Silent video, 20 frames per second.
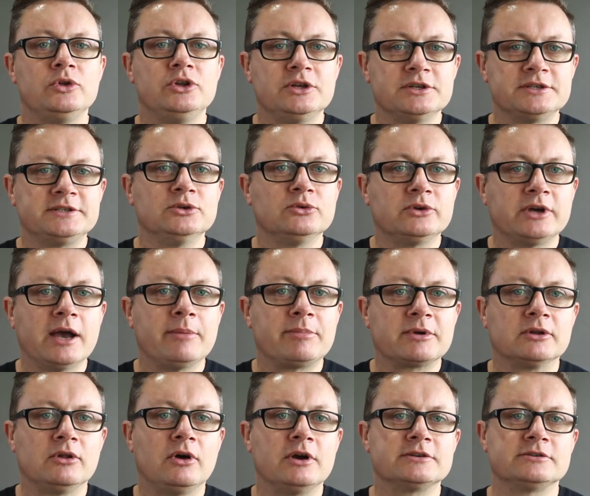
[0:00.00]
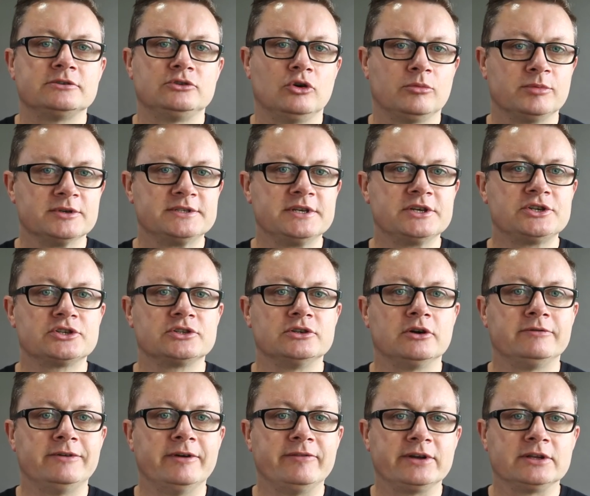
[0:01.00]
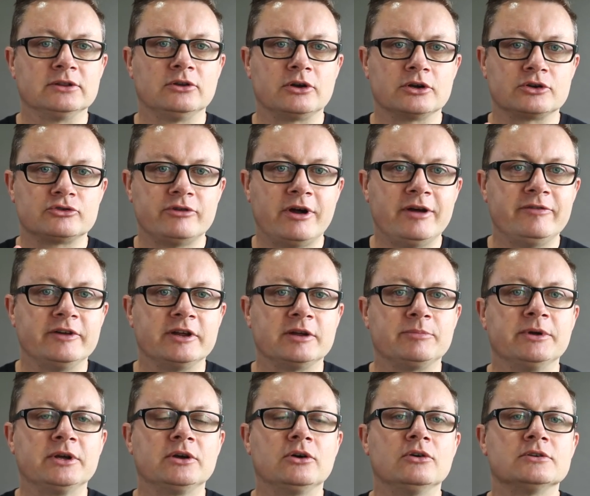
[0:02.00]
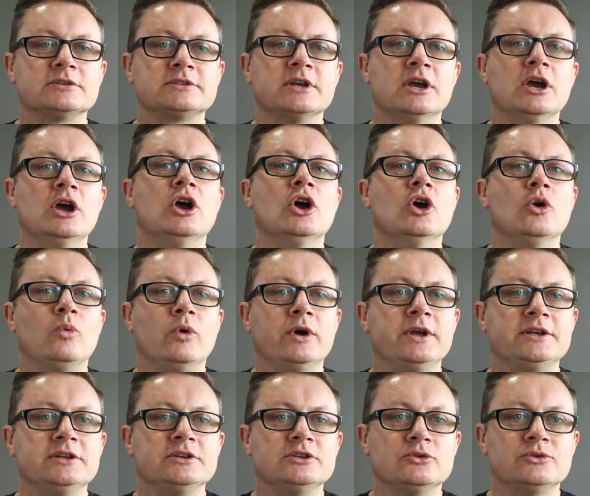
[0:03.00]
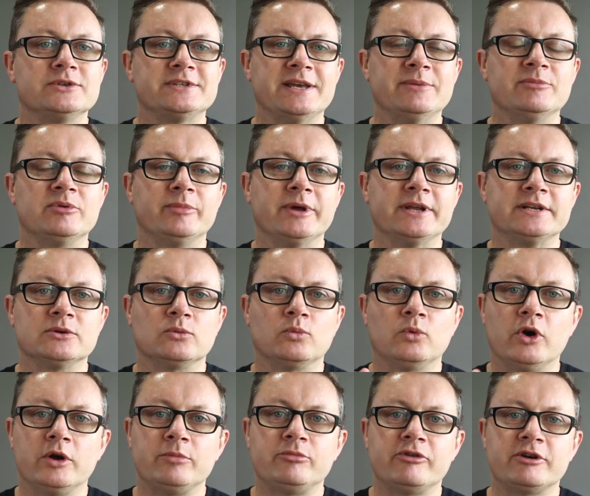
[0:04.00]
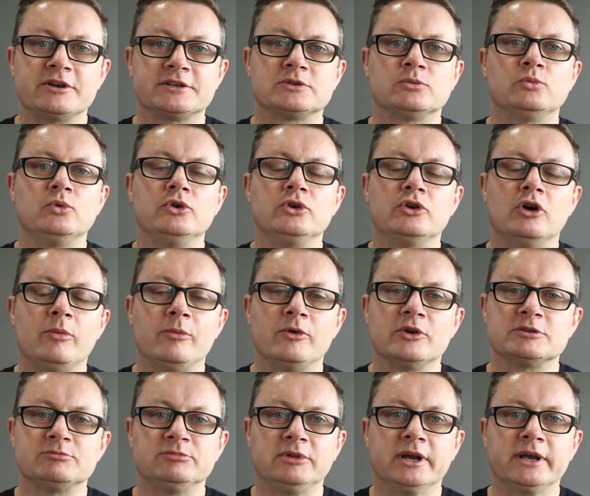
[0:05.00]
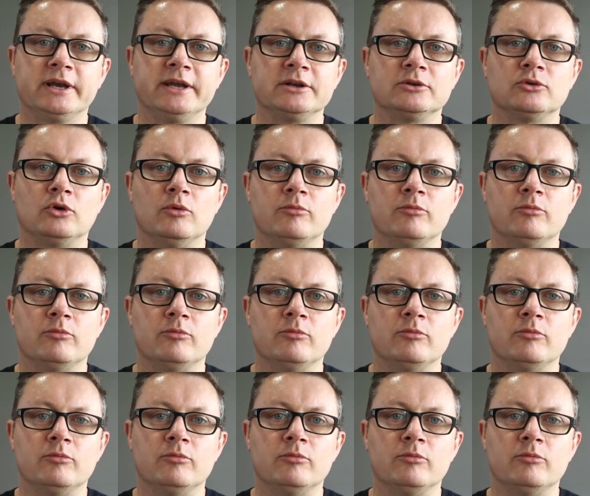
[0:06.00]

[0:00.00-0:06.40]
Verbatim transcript: You can still capitalize on your position of having a lot of traffic because what you can do is implement a WordPress WooCommerce plugin